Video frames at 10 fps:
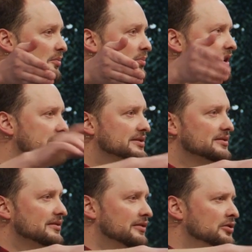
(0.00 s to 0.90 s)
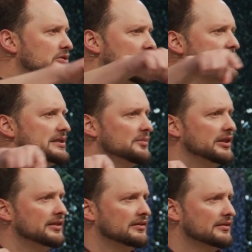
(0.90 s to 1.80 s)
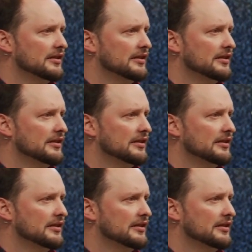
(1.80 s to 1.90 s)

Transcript: Because the New Testament